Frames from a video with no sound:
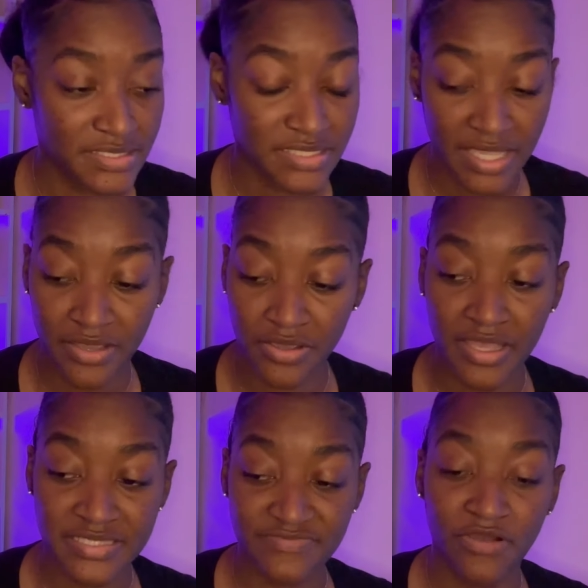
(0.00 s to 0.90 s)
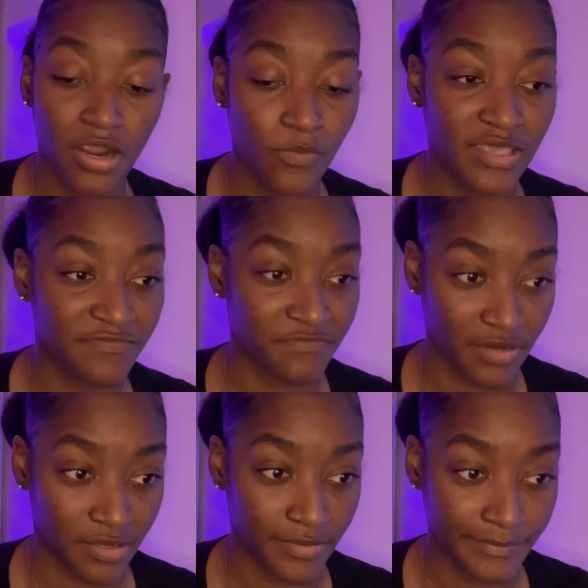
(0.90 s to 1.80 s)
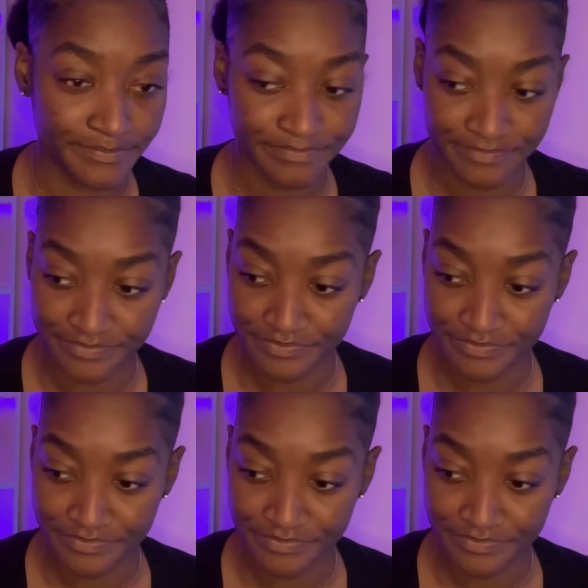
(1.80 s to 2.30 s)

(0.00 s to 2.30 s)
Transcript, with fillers: stay as far away from